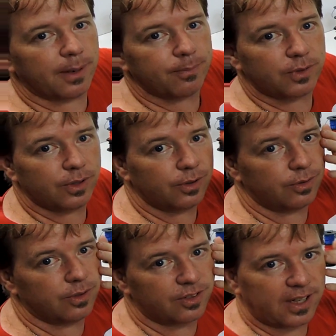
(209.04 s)
up to
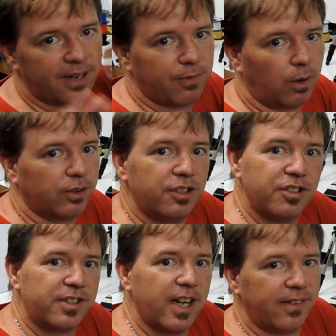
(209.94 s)
the same
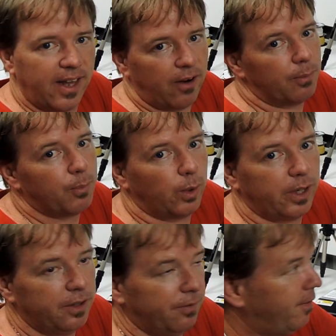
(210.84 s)
voltages down there and put it
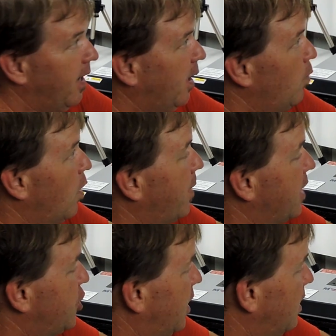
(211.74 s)
in fairly well
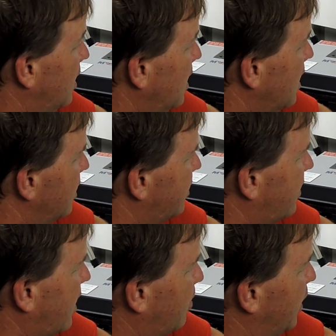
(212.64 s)
matching. So
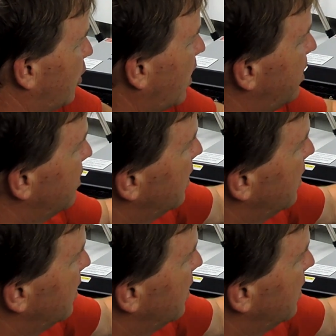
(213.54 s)
that'll be great.